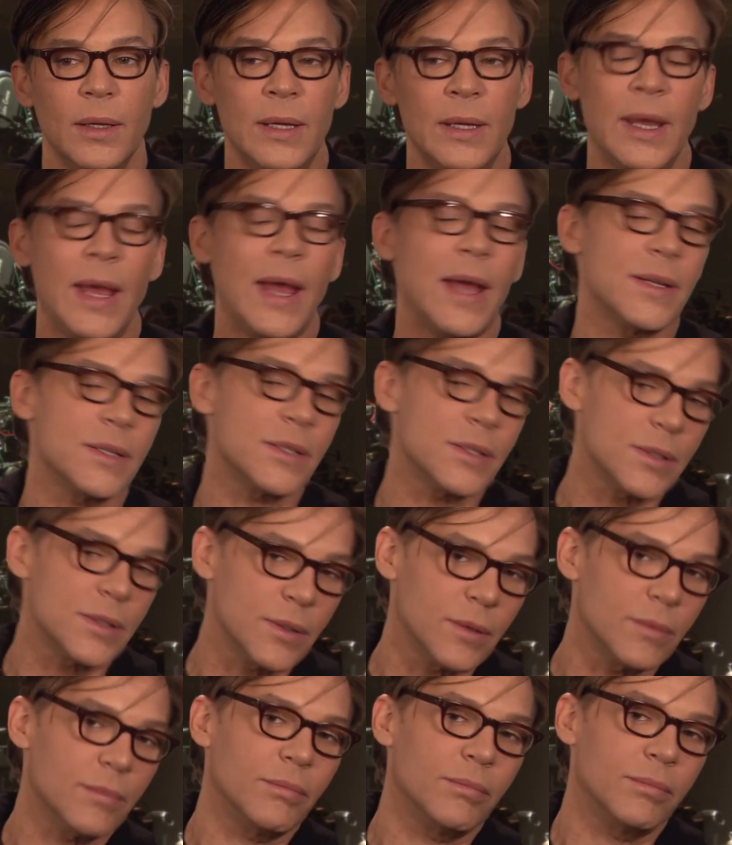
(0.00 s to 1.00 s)
He
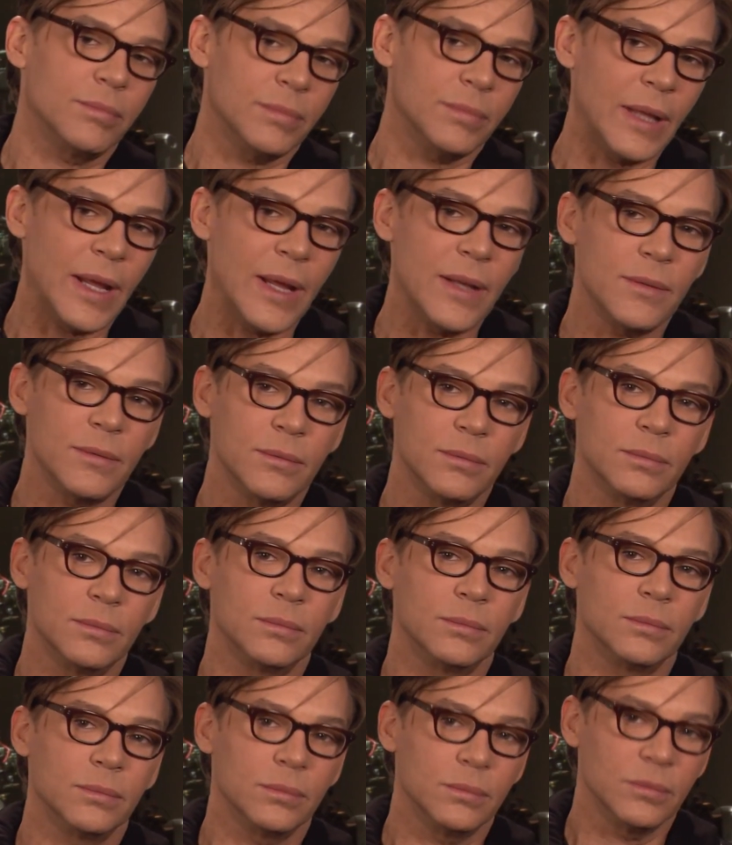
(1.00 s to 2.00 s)
has that
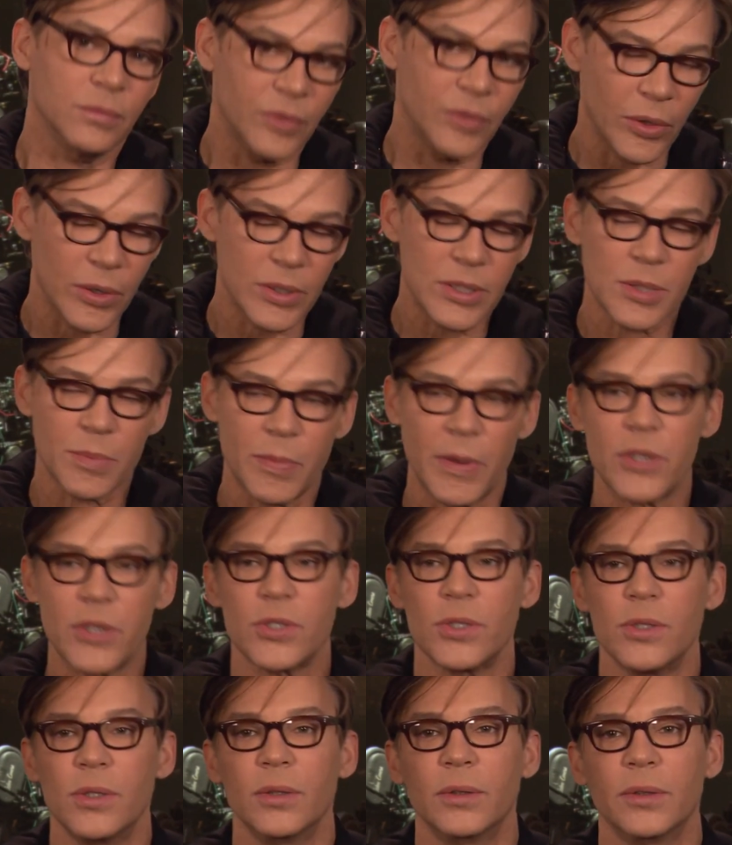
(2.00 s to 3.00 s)
very
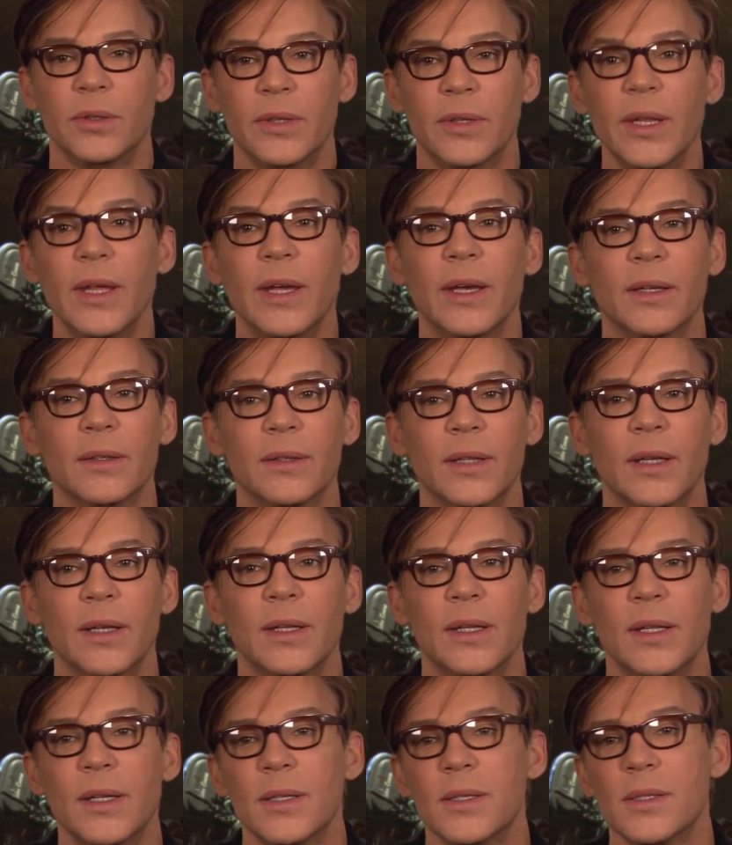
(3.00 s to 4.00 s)
special thing that
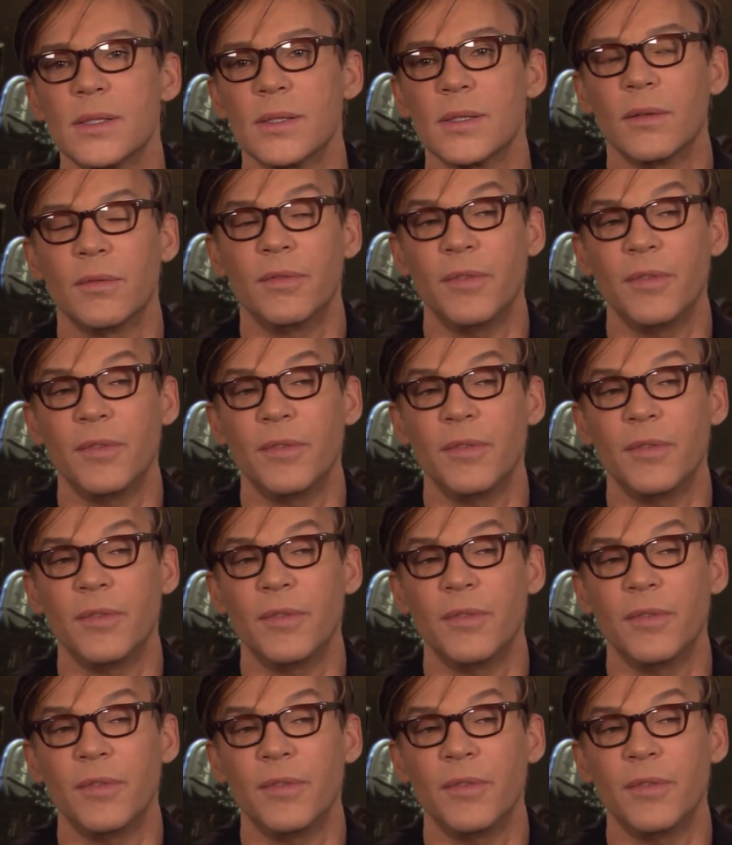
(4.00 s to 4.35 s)
he's